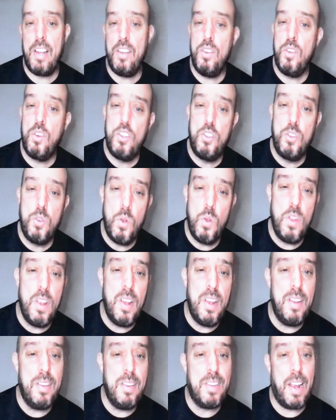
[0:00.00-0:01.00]
"You could do
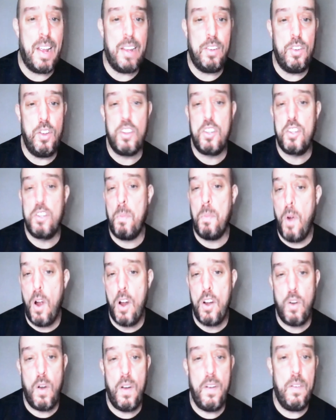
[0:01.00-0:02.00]
this. Like, you're
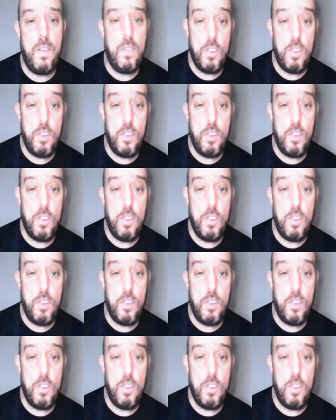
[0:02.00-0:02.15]
smarter.